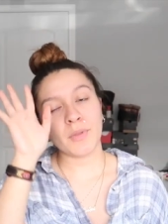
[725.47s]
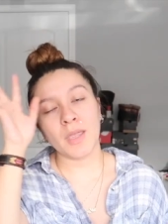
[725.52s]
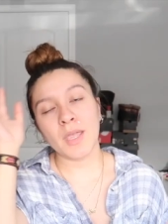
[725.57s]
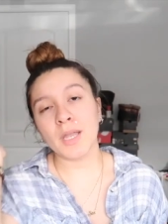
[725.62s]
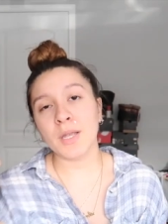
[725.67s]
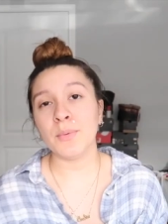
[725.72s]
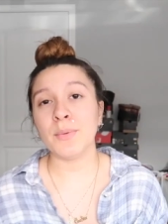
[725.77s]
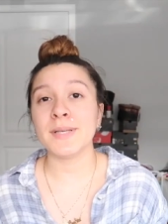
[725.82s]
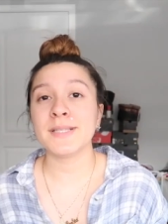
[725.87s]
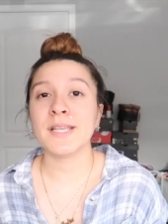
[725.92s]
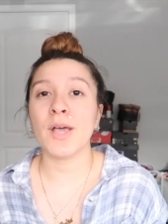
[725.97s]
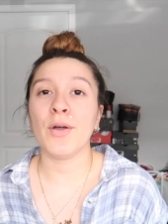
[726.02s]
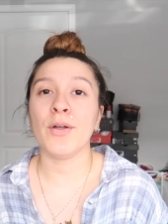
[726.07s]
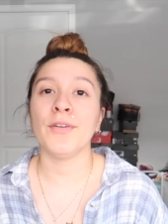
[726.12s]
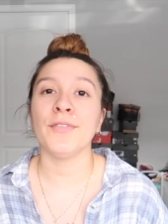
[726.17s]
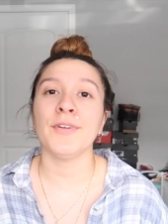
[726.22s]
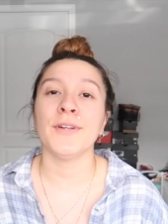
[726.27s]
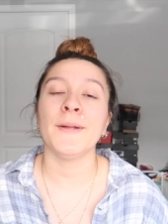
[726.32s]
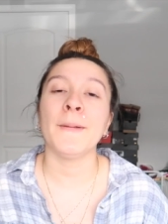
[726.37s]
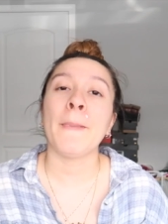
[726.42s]
Anyways,
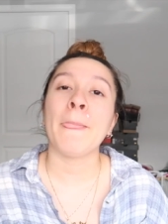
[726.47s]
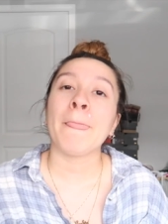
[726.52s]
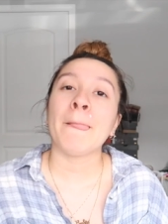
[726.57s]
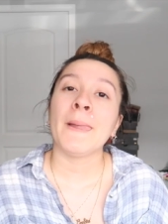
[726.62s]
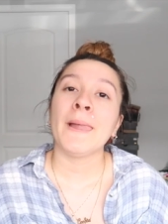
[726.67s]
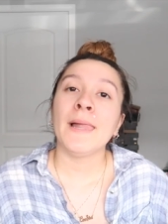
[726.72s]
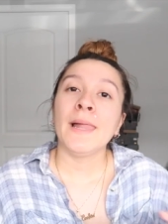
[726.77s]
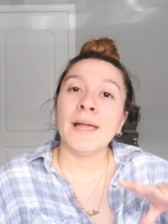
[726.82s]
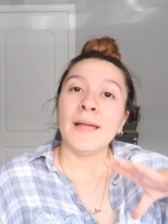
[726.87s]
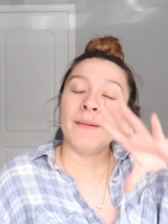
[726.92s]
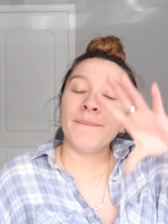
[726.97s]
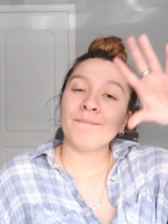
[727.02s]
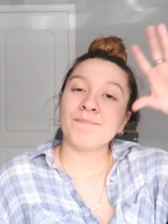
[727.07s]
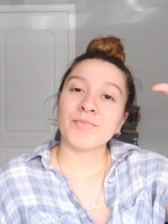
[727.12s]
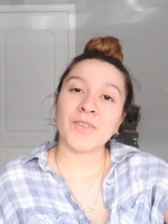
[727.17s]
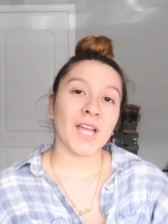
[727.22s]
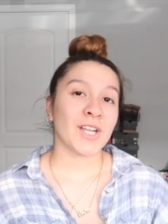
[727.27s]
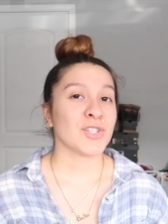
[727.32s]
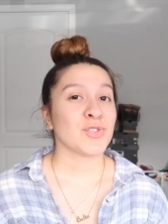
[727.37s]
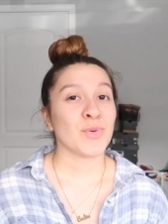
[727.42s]
however,
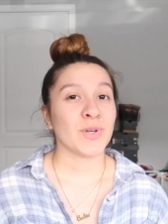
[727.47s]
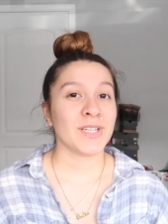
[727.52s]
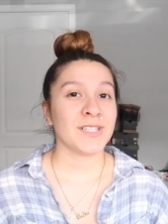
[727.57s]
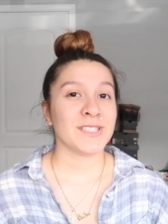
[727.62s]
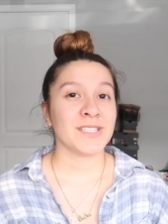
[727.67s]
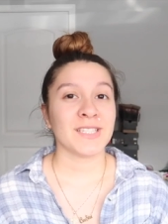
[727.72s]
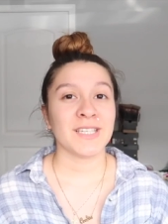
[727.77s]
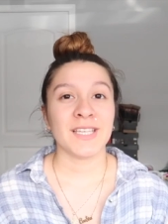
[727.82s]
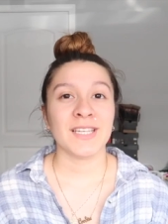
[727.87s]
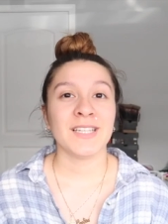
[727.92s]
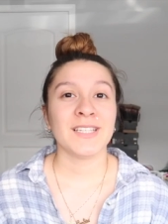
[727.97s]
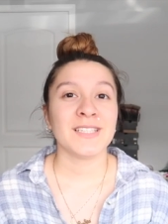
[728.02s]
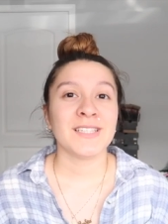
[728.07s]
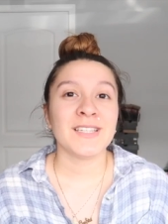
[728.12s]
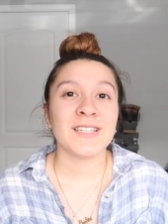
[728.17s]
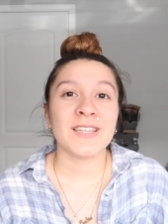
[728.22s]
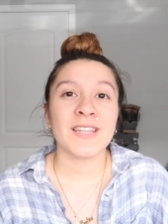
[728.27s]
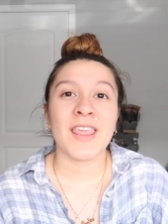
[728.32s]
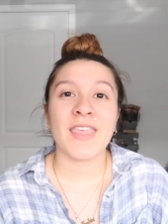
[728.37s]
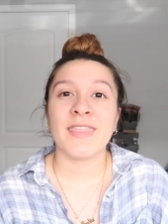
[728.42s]
I just wanted to get
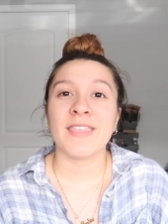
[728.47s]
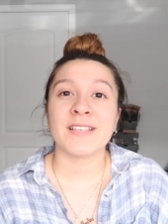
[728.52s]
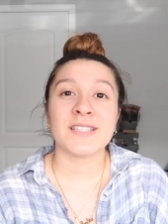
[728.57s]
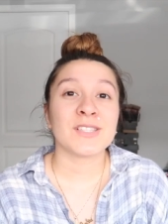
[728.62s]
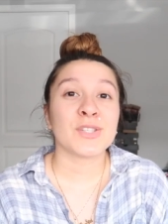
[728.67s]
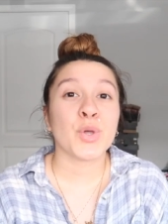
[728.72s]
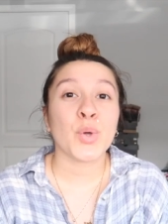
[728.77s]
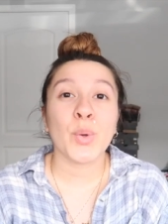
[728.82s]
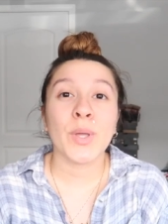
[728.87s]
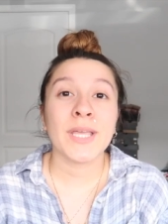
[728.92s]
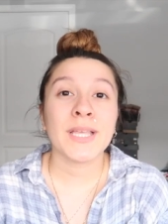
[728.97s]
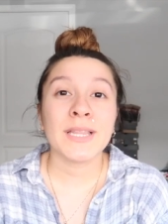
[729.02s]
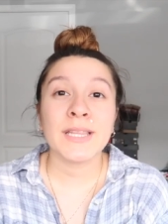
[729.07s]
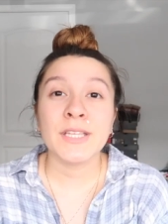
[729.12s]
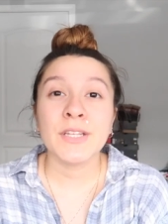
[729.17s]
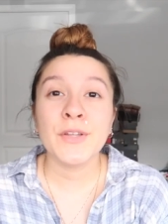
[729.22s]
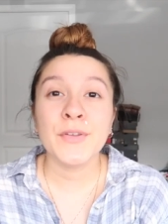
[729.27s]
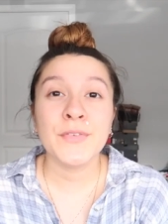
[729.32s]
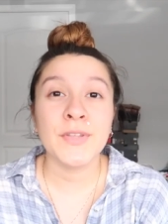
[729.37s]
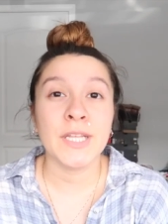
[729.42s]
in this quick
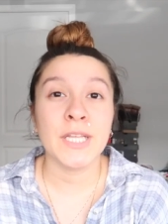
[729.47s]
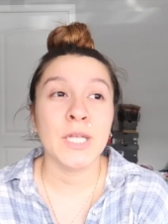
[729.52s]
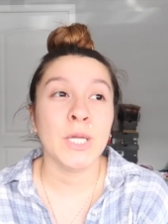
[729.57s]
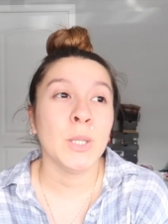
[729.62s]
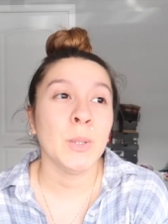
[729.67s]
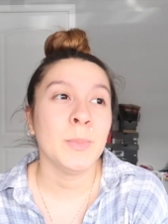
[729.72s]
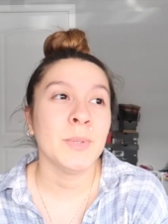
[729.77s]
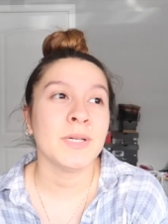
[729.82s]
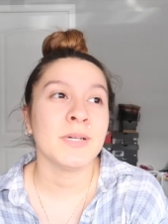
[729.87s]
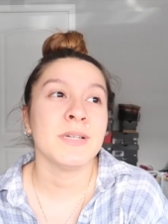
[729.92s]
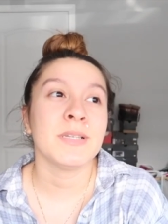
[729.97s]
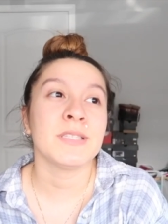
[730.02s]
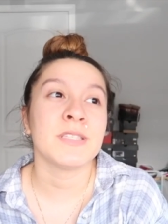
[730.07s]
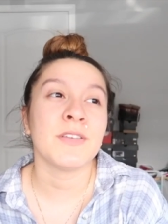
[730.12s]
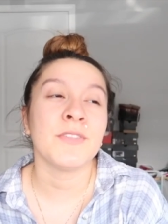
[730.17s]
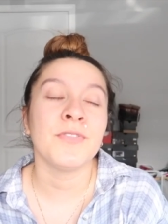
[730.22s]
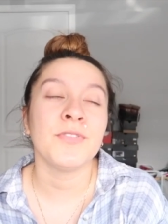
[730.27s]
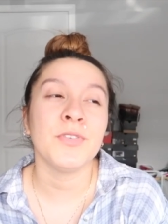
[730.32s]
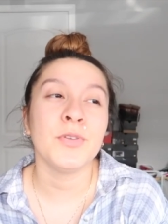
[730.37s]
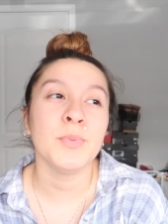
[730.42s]
little video because
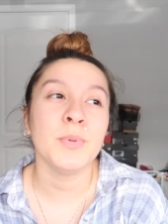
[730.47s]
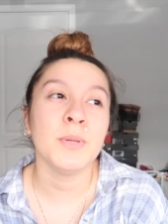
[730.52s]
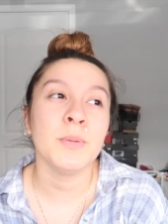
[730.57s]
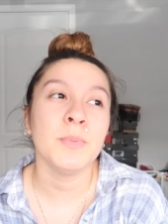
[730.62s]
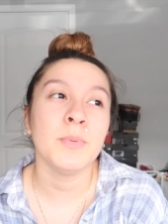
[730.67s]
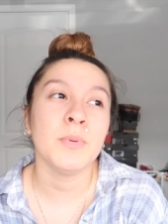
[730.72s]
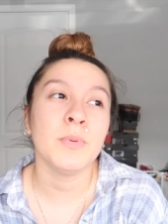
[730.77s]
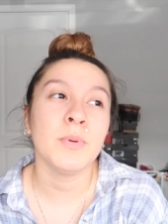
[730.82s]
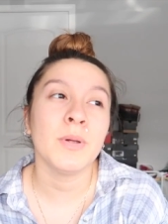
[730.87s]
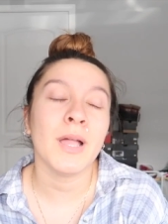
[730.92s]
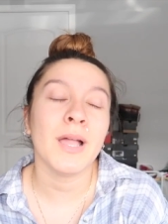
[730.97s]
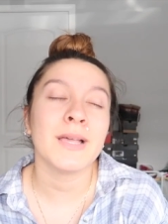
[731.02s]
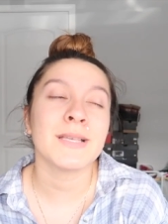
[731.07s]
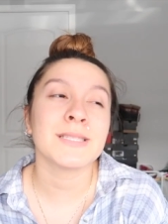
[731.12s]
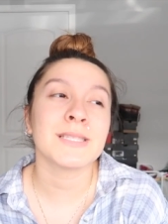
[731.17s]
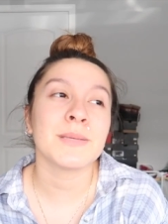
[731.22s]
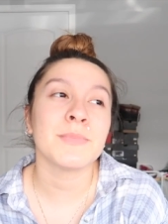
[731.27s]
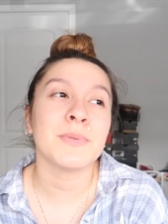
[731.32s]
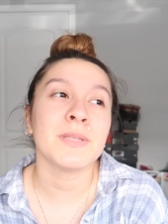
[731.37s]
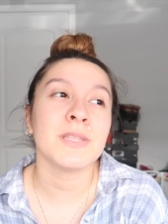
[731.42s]
a few people were
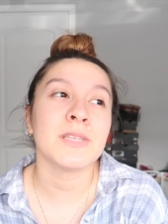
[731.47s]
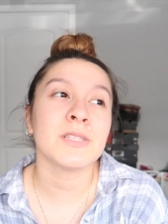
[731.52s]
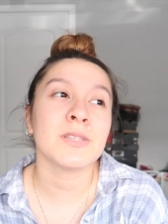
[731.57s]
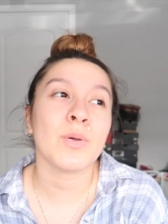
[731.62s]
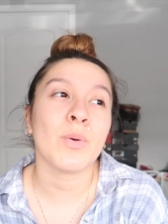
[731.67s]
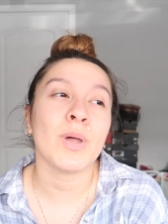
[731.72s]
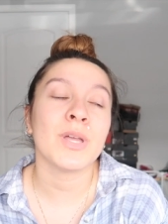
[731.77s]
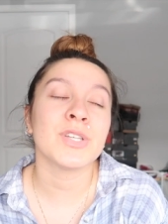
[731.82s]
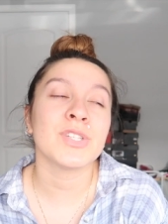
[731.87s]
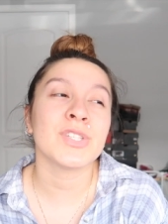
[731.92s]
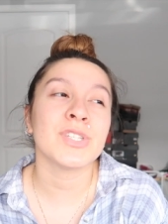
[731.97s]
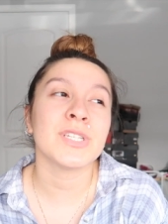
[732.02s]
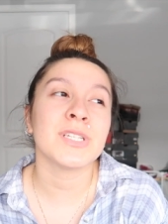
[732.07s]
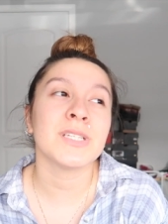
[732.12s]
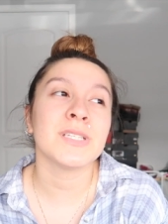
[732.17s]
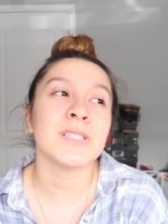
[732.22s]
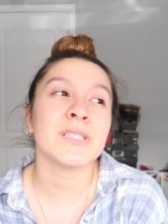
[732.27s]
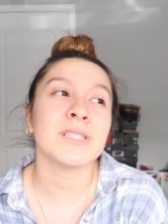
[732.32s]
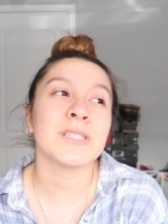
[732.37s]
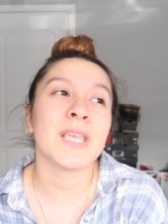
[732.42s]
asking me these
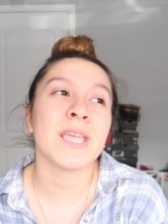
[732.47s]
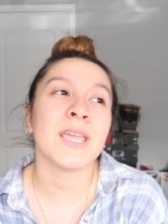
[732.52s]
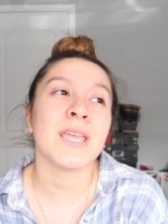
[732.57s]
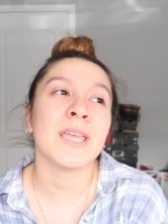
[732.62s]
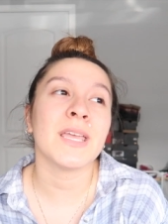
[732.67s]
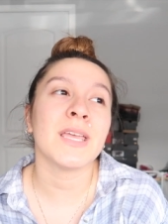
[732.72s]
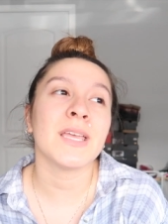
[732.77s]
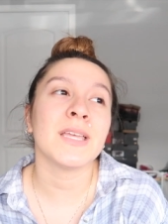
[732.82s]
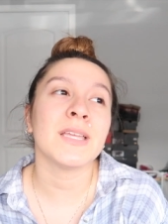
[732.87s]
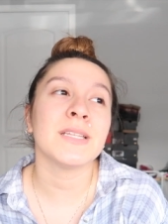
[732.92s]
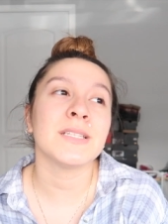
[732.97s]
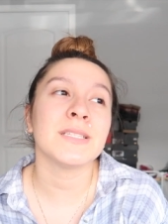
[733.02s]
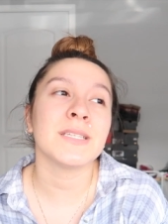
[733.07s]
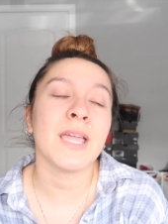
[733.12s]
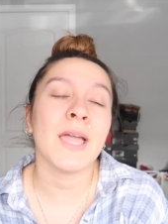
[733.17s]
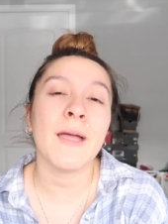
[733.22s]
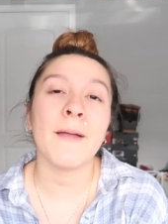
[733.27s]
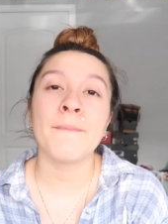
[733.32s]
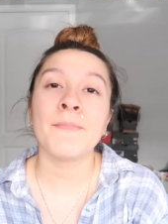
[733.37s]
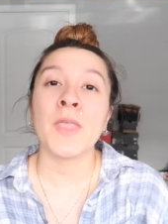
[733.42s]
questions and
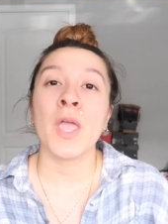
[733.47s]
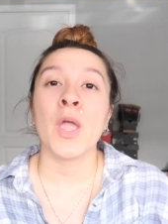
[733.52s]
yeah.